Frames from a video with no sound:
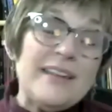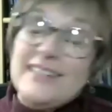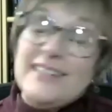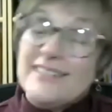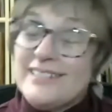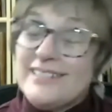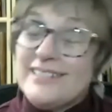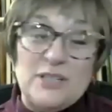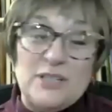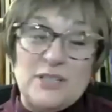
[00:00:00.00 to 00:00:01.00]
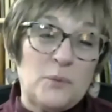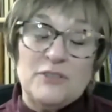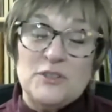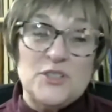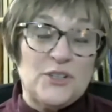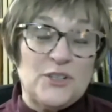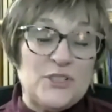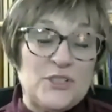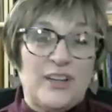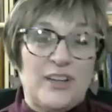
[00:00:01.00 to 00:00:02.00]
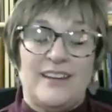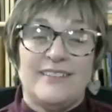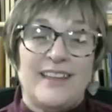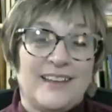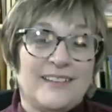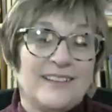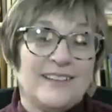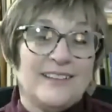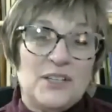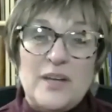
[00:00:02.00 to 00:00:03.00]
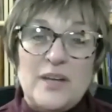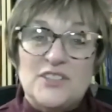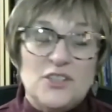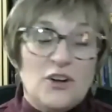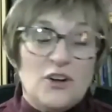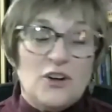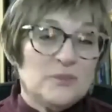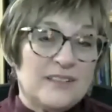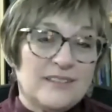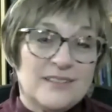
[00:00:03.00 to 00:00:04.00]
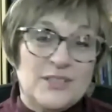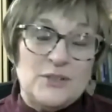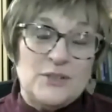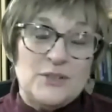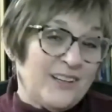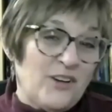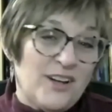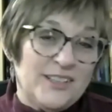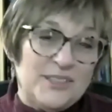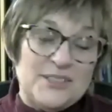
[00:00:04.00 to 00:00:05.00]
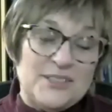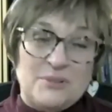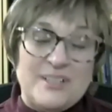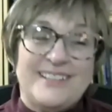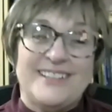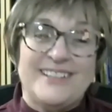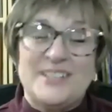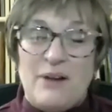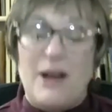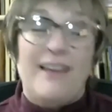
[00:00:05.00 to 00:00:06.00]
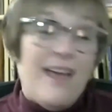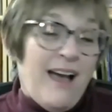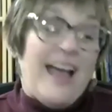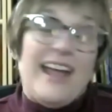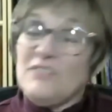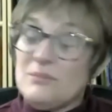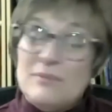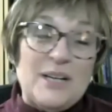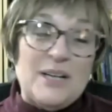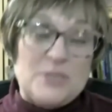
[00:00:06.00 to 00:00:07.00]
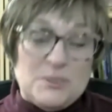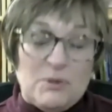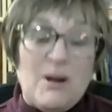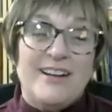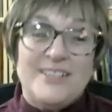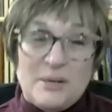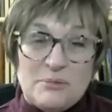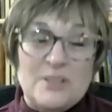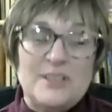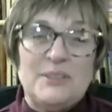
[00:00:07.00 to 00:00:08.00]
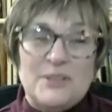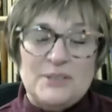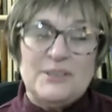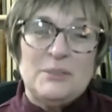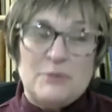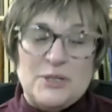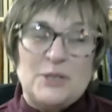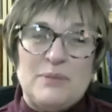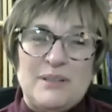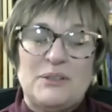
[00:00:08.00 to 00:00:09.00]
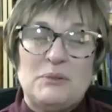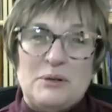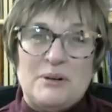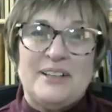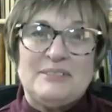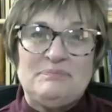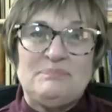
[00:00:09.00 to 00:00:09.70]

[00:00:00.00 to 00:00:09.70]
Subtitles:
the assumption when we first started talking that you had started with 2D and gone into 3D. So I have to admit, I was surprised. I really thought it was going to be the other way around.